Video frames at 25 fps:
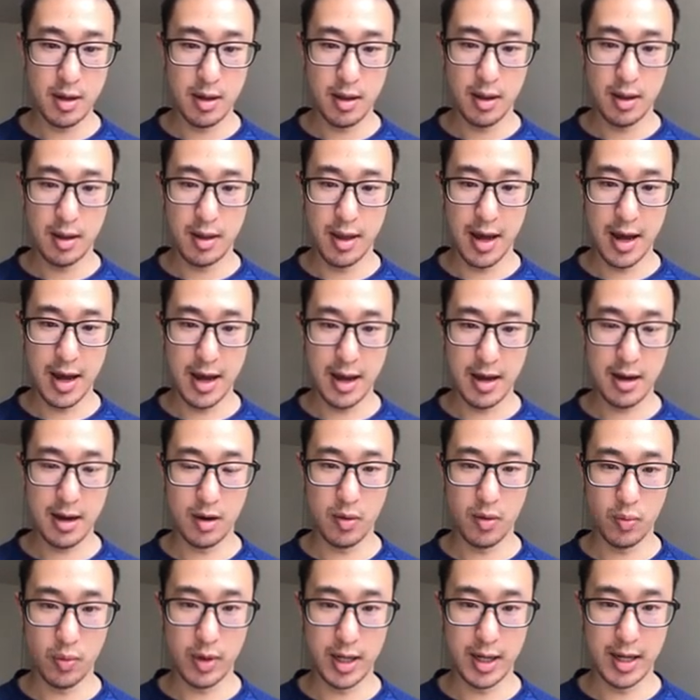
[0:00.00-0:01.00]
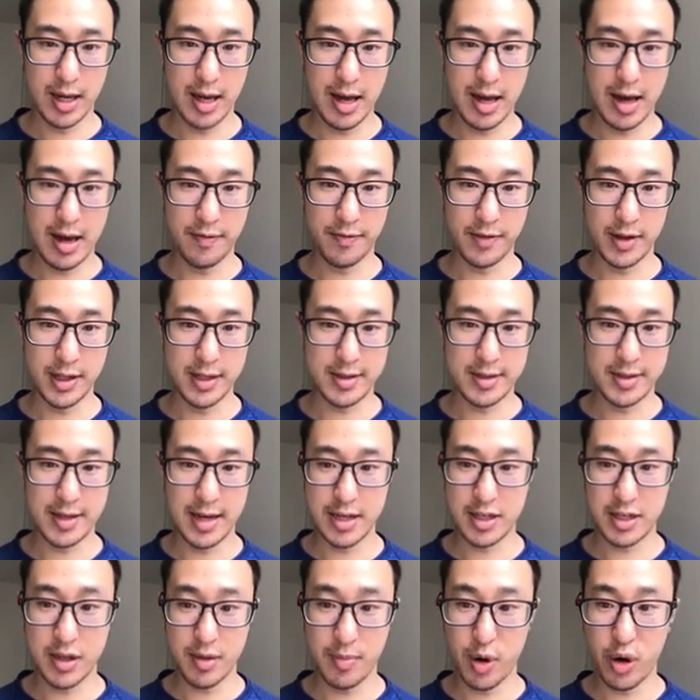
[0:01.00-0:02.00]
Then we have this
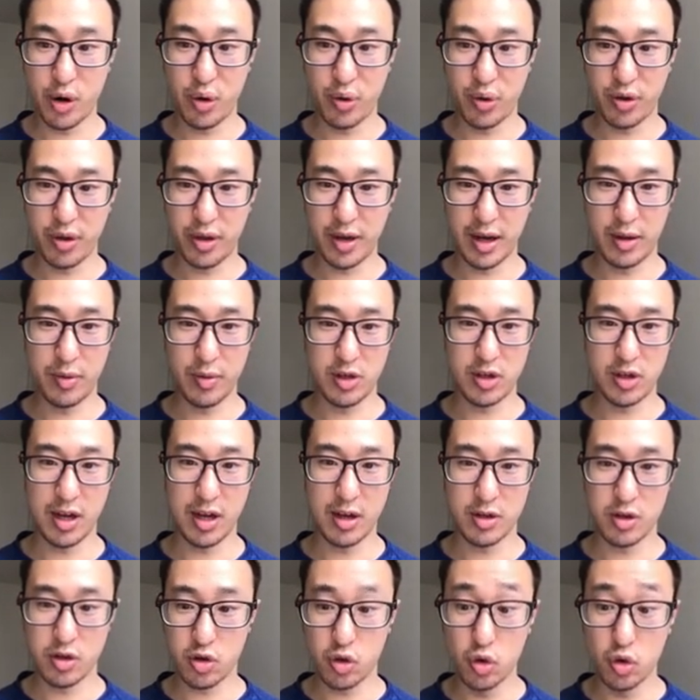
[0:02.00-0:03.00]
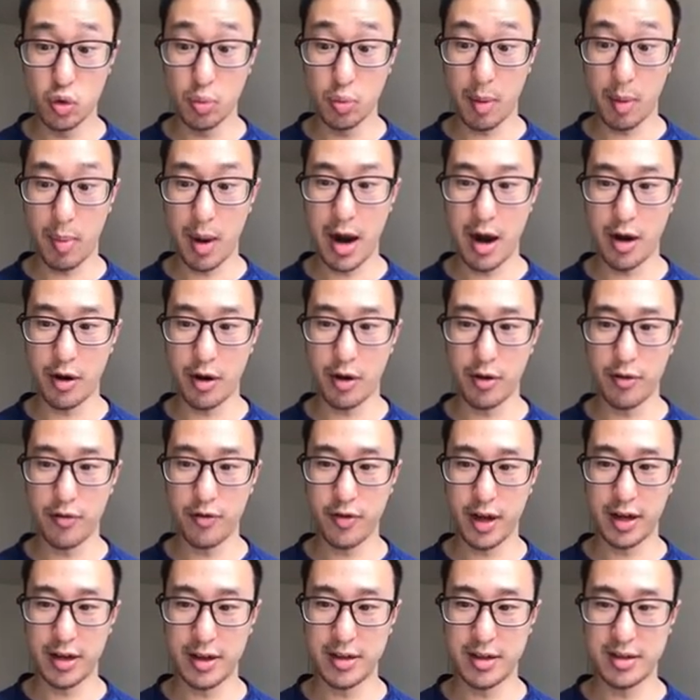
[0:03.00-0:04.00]
testimonial thing, which I was super proud of.
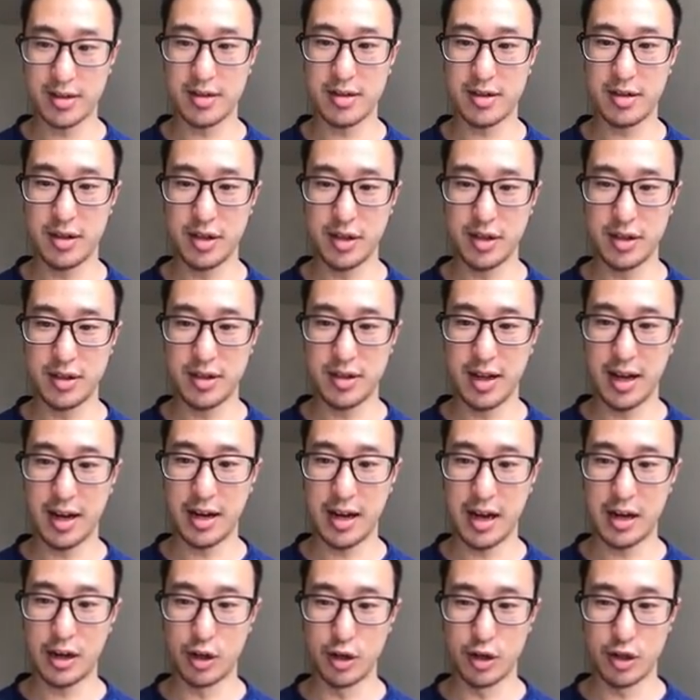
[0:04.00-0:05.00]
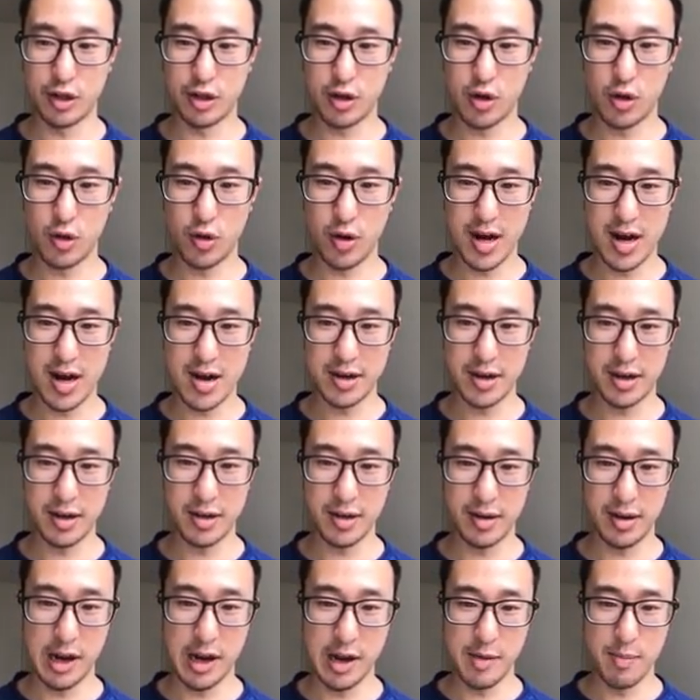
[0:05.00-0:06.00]
Like this like I can scroll down and
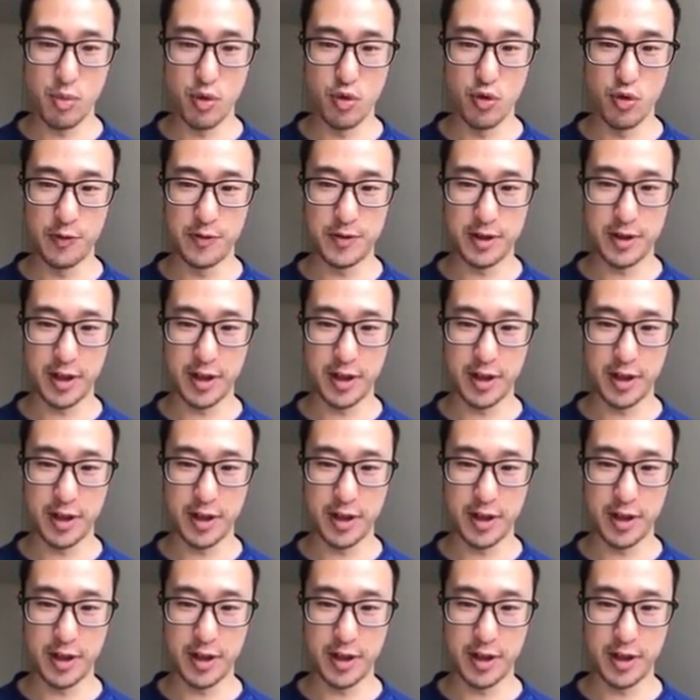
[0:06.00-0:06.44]
it moves.